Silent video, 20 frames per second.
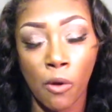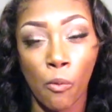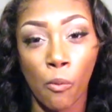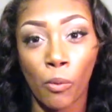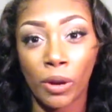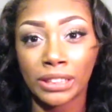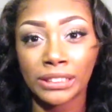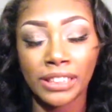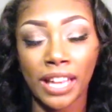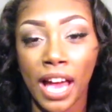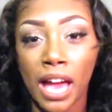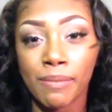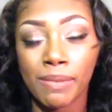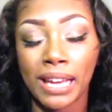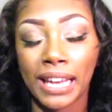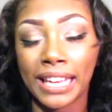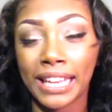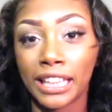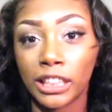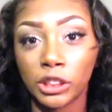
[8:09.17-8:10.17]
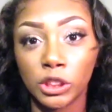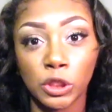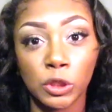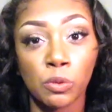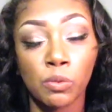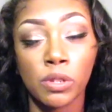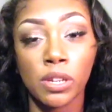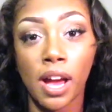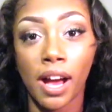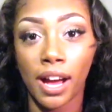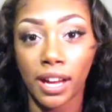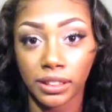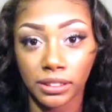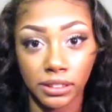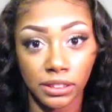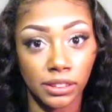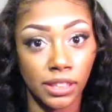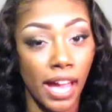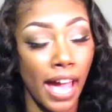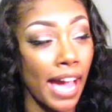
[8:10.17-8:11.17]
One time, I kid you
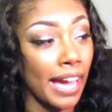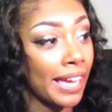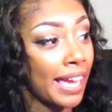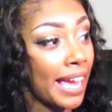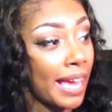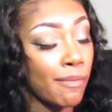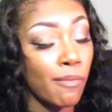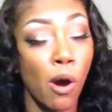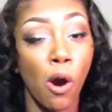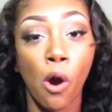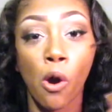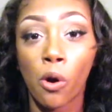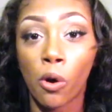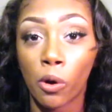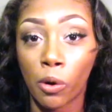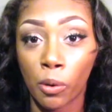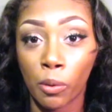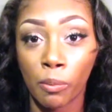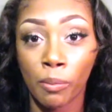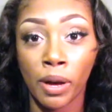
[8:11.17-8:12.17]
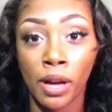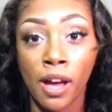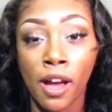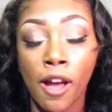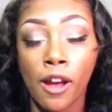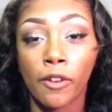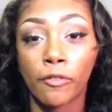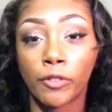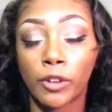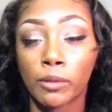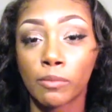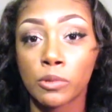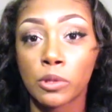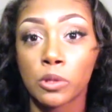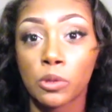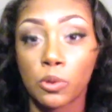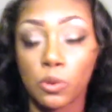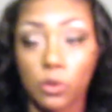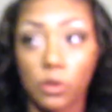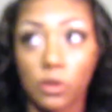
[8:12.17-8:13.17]
not, I came home from
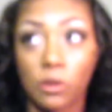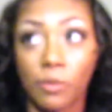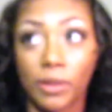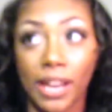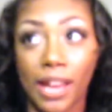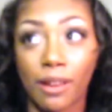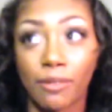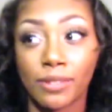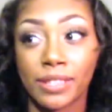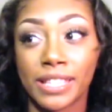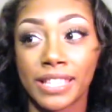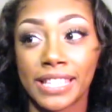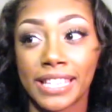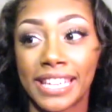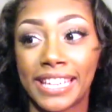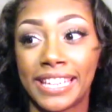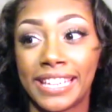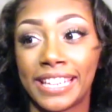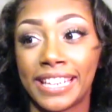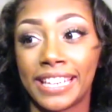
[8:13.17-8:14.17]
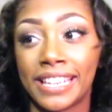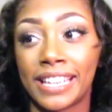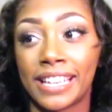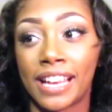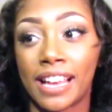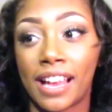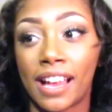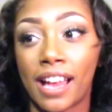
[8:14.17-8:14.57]
school when I was in,